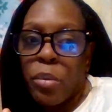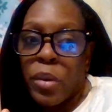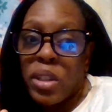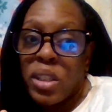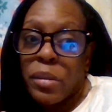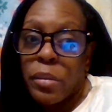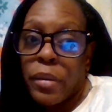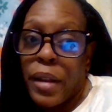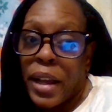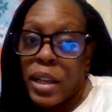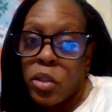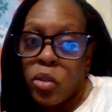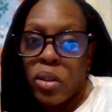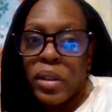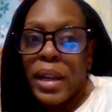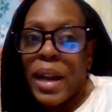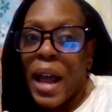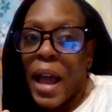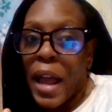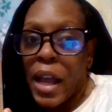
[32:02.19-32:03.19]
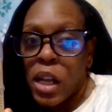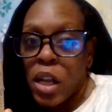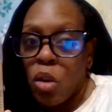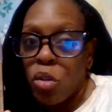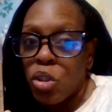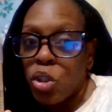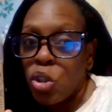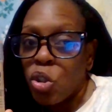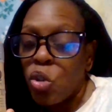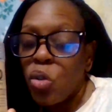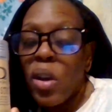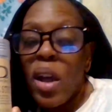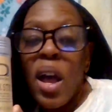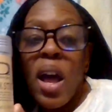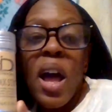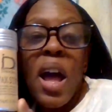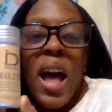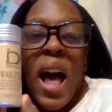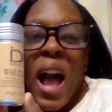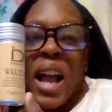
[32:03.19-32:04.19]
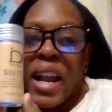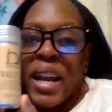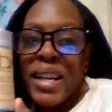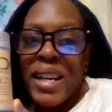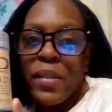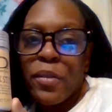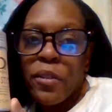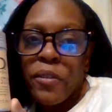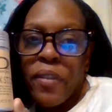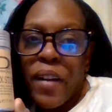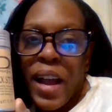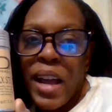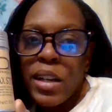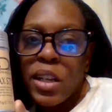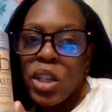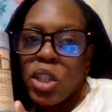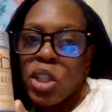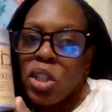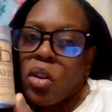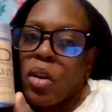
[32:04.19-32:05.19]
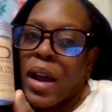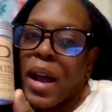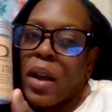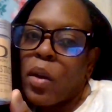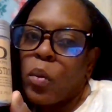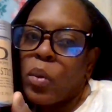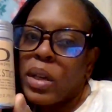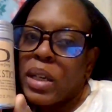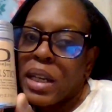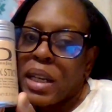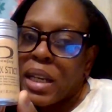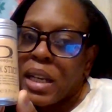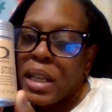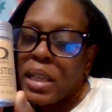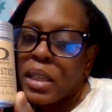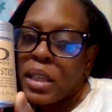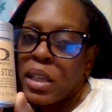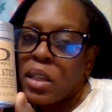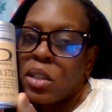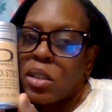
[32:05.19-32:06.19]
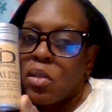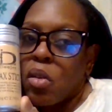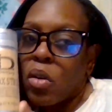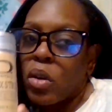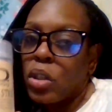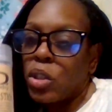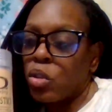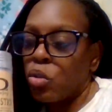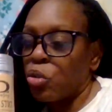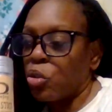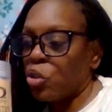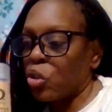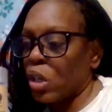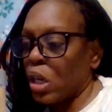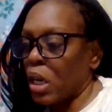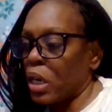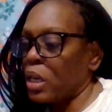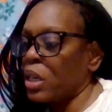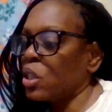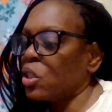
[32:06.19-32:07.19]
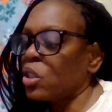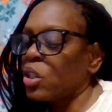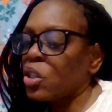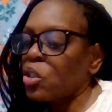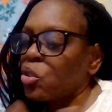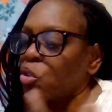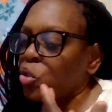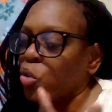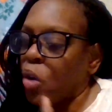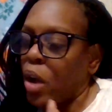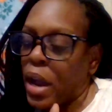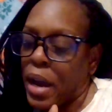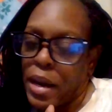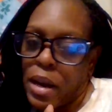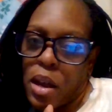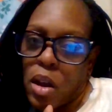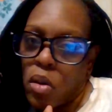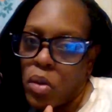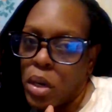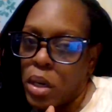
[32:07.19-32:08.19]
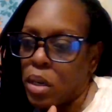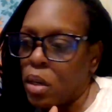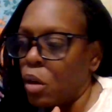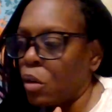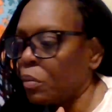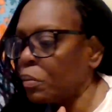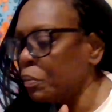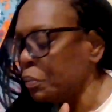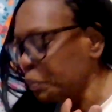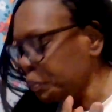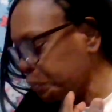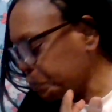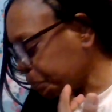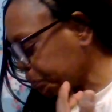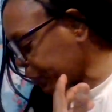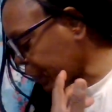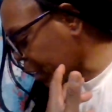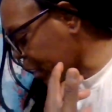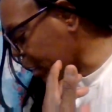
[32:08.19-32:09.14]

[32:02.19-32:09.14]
beauty supply store that I go to. I can never find this, so I wanted to get this onto Shein and just try it out, you know. I